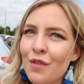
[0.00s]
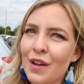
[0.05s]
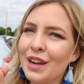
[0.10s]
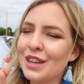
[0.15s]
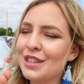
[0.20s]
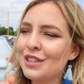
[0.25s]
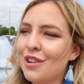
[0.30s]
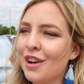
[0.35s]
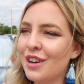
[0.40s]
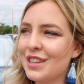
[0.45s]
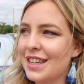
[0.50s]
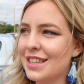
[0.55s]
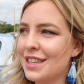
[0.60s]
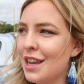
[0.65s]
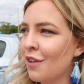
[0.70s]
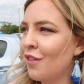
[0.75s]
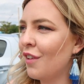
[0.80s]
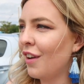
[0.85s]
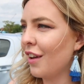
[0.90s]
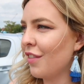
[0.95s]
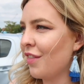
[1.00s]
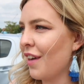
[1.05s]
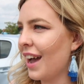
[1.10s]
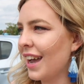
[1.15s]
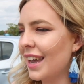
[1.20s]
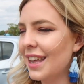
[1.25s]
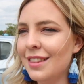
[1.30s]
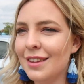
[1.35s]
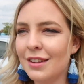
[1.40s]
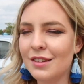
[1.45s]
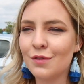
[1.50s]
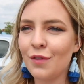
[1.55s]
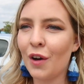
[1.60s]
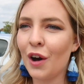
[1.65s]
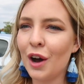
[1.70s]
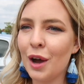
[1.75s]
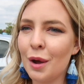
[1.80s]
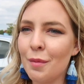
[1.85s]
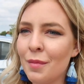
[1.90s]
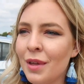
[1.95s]
Fingers crossed there's nothing like that in this
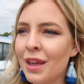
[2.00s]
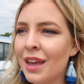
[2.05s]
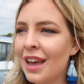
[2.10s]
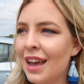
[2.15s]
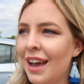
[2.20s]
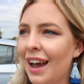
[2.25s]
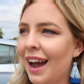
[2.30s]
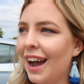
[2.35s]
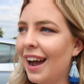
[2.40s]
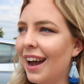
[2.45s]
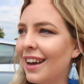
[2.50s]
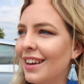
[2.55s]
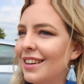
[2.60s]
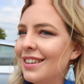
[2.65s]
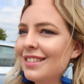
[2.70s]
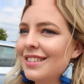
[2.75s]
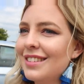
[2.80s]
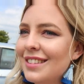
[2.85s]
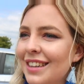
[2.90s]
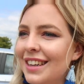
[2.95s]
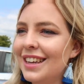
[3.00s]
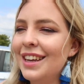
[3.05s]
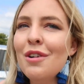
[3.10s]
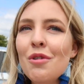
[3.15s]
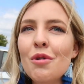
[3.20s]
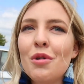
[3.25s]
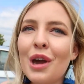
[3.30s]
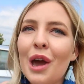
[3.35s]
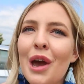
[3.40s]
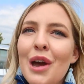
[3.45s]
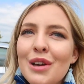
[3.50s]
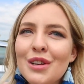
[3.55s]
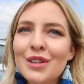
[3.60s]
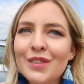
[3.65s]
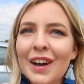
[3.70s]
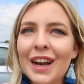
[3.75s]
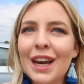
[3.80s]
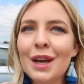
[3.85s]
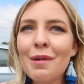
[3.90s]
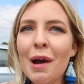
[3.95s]
farm and it all goes
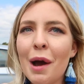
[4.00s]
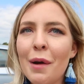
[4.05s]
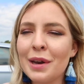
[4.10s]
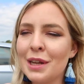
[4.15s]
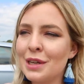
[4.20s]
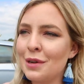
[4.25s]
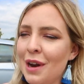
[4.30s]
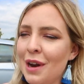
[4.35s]
really well and I